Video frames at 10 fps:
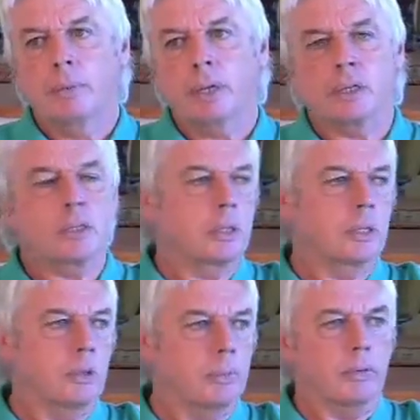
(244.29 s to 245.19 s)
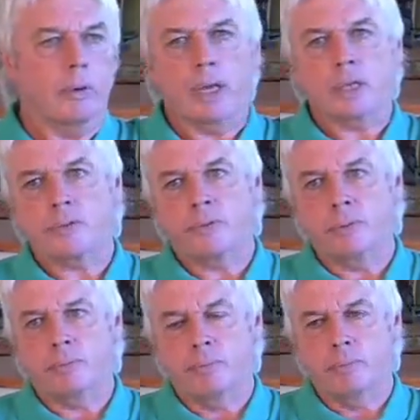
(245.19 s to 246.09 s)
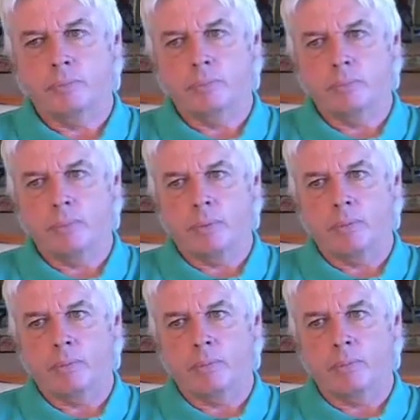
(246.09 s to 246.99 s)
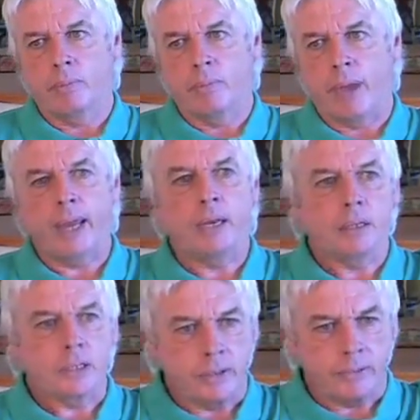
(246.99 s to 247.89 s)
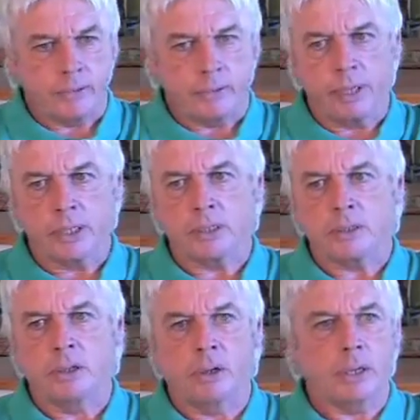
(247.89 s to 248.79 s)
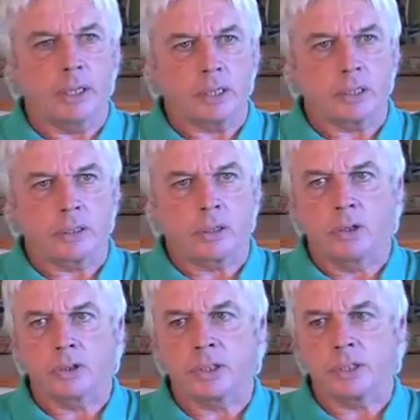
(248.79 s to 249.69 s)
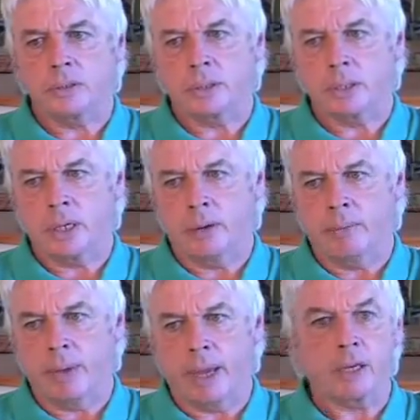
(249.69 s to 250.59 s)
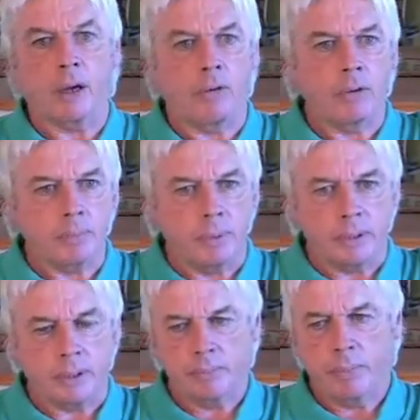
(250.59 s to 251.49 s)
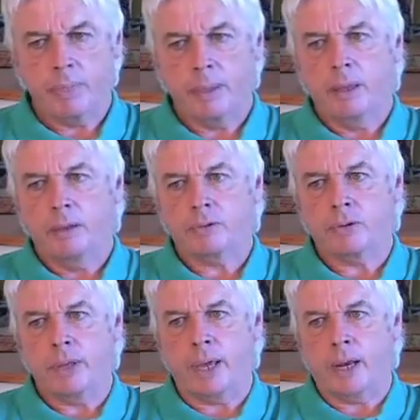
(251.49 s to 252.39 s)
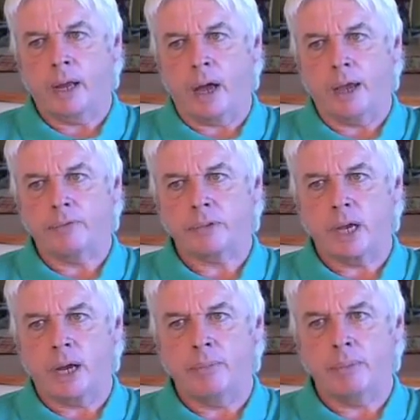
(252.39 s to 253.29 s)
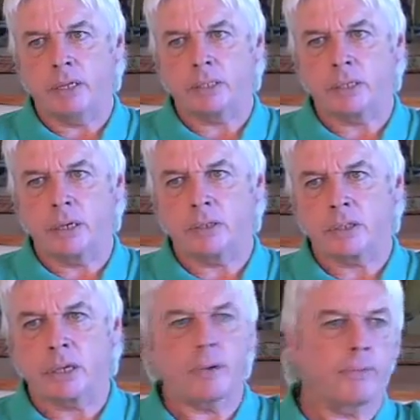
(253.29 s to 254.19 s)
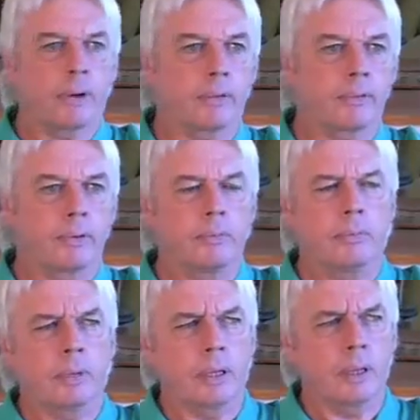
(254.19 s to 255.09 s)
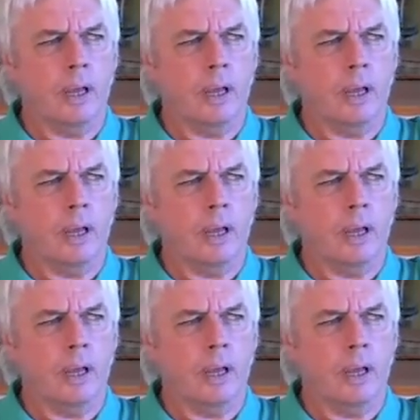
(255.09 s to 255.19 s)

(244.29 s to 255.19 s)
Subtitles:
Because the human race, for endless different reasons, not least constant encouragement through their lives, is suffering from